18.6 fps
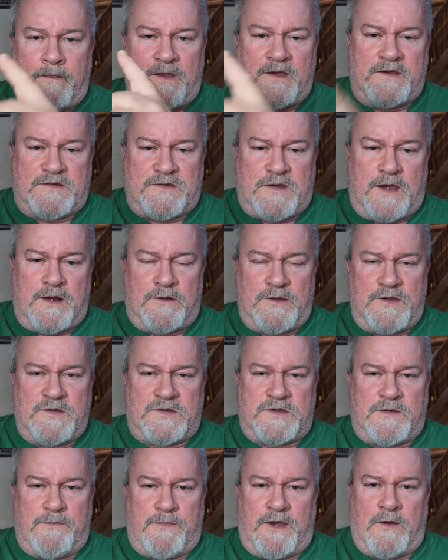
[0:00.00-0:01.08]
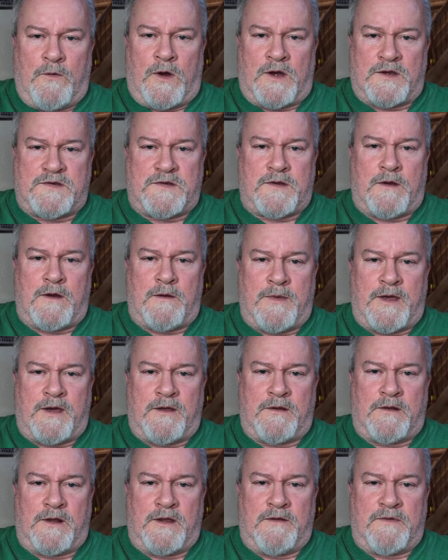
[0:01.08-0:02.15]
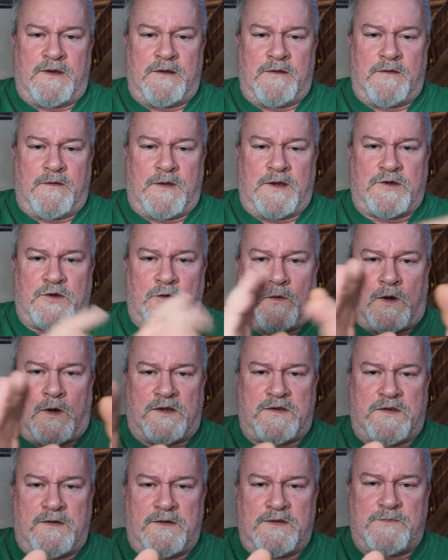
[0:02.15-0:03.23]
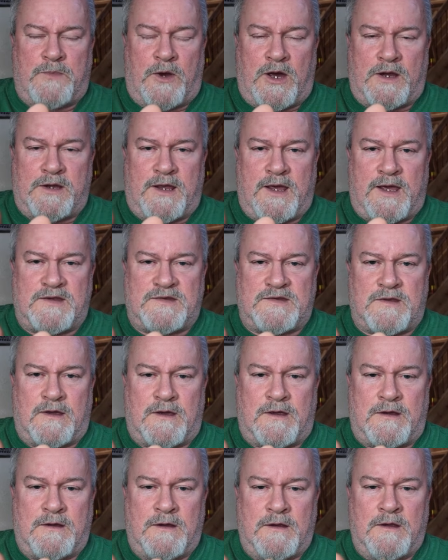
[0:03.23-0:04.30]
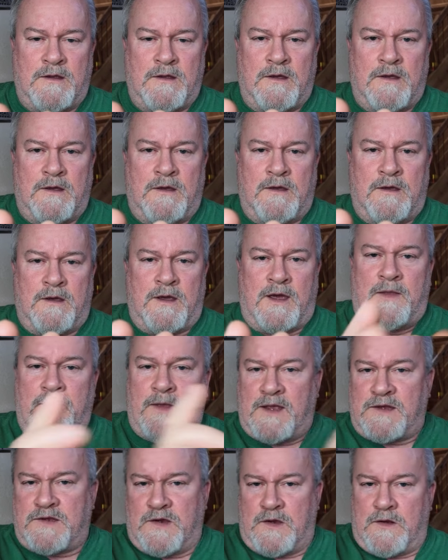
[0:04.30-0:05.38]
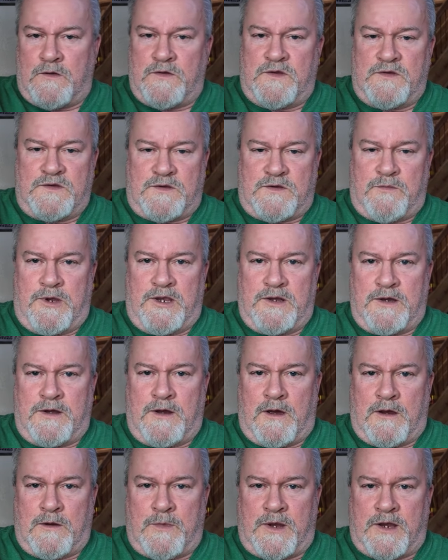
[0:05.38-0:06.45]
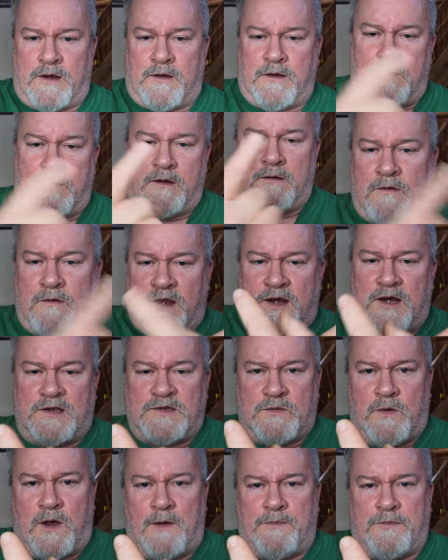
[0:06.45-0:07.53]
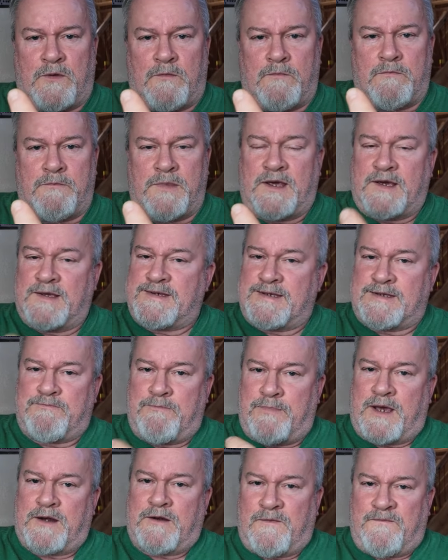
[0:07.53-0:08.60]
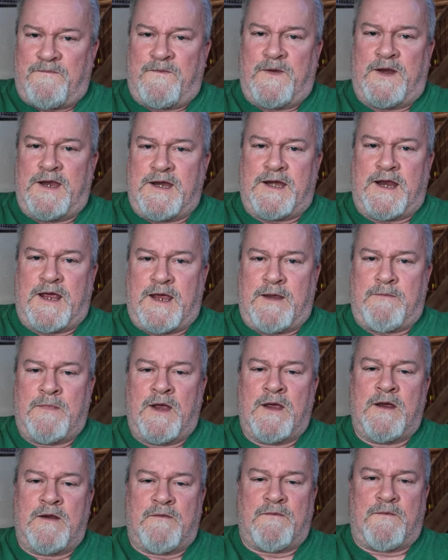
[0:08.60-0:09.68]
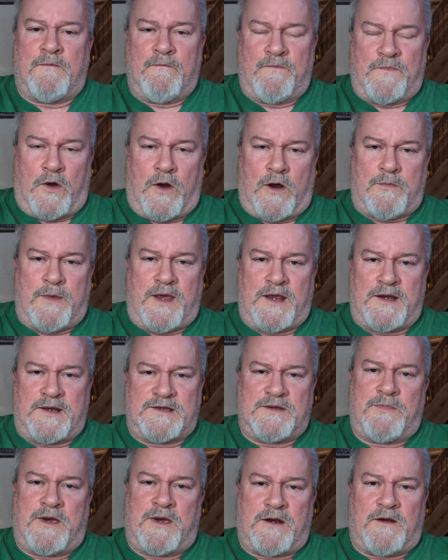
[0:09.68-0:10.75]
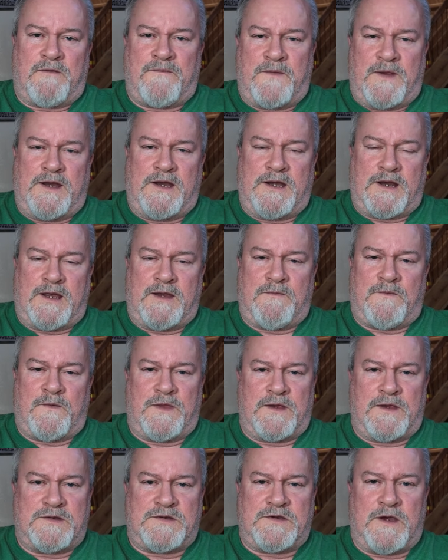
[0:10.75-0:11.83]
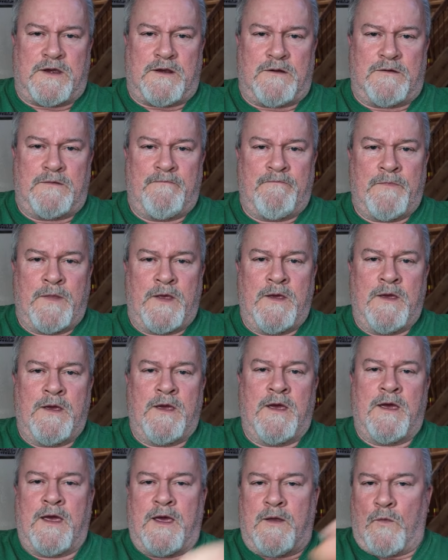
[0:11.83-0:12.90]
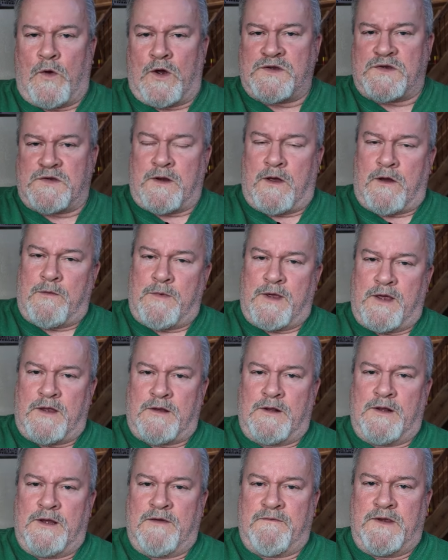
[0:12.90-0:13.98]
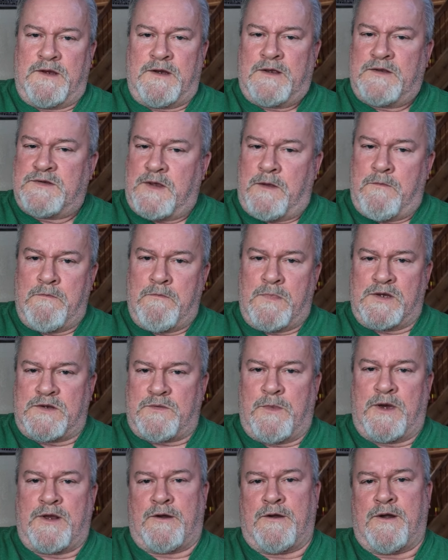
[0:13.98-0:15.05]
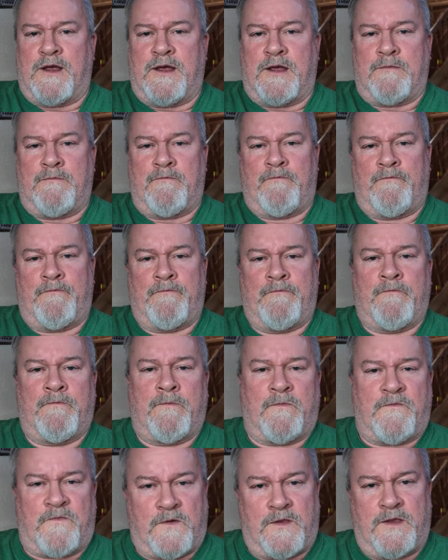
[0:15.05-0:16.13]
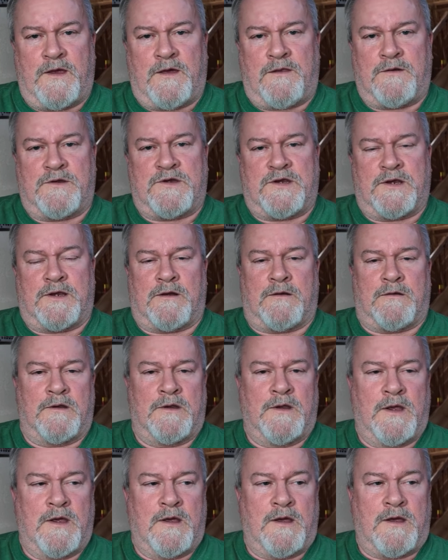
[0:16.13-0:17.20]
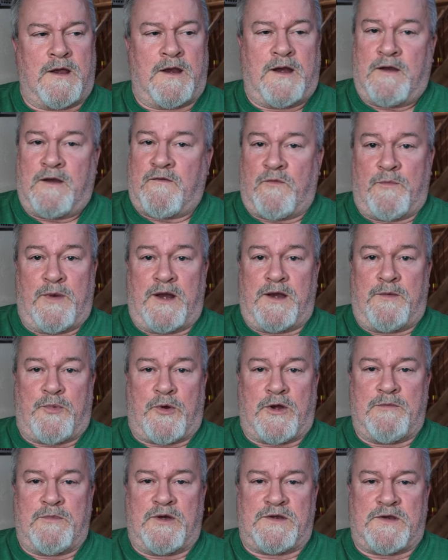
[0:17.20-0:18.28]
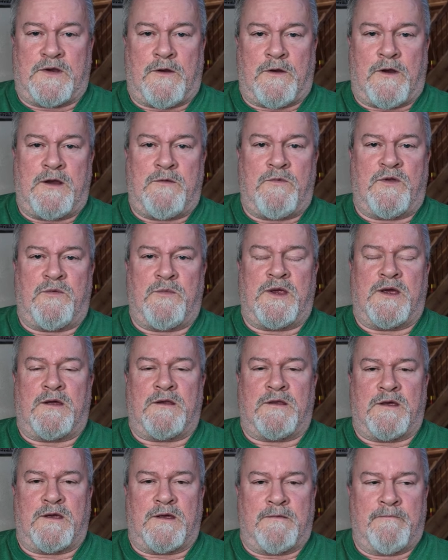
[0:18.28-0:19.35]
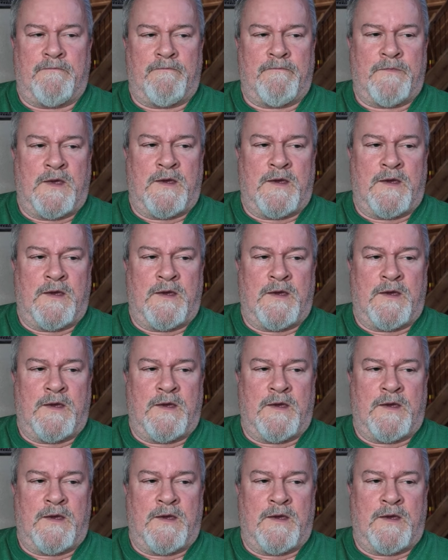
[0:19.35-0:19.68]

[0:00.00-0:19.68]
This channel used to be Ouachita Mountain Living, that you're watching this podcast on, and that channel used to be The Dogman. And I swapped them because it's better fitting name. Dogman is a better fitting name for this channel, and Ouachita Mountain Living is a much better name for the other channel. And everybody pretty much agreed with me on that.